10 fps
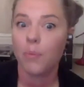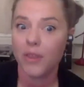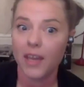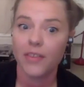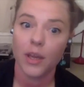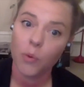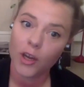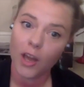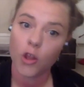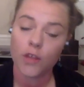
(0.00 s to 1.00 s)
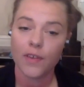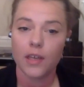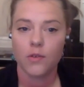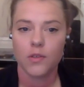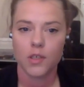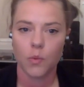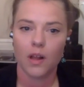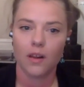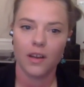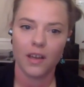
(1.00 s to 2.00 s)
but they, they work at other venues as
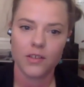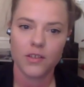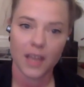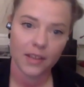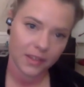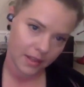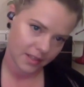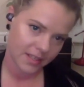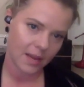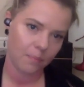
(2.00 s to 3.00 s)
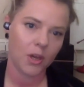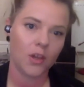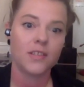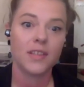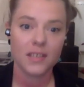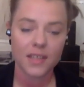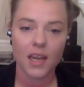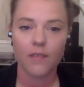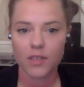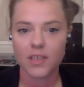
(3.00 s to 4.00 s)
well, uh, so they, they're the same person that's
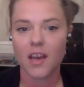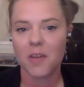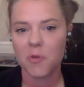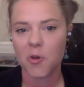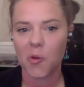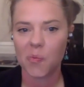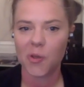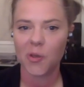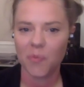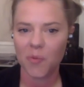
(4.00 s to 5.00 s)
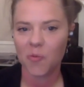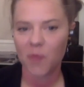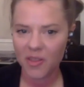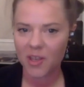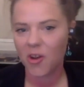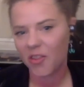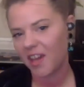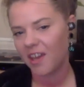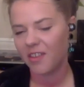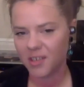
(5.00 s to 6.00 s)
there every time, you know, but, but when they're not
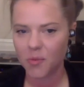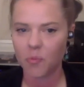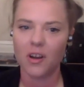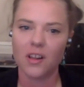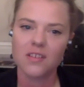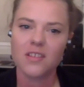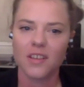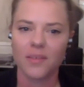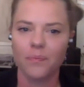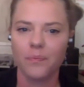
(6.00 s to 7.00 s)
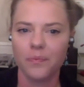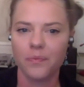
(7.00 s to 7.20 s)
there, they're somewhere else. Um.